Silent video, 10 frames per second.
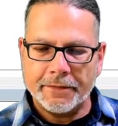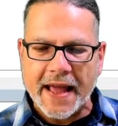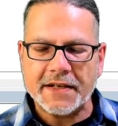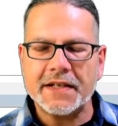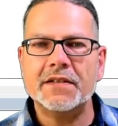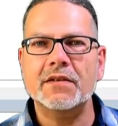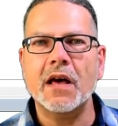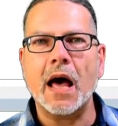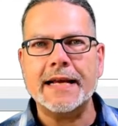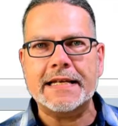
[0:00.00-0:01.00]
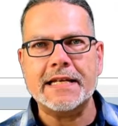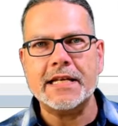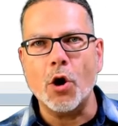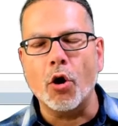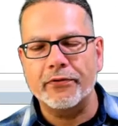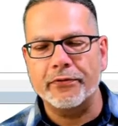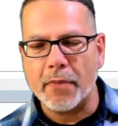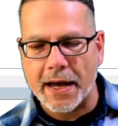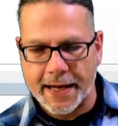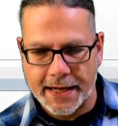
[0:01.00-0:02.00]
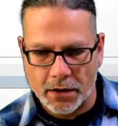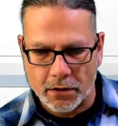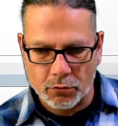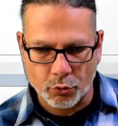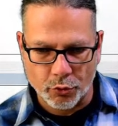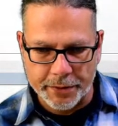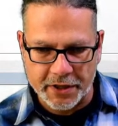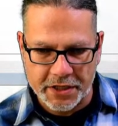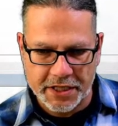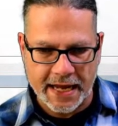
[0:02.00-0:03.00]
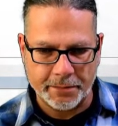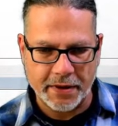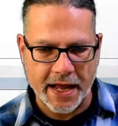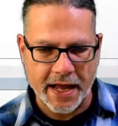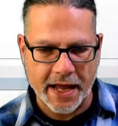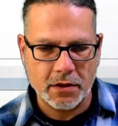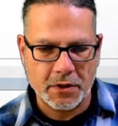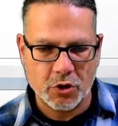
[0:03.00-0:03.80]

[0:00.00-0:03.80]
That is the ID of my ribbon tab, and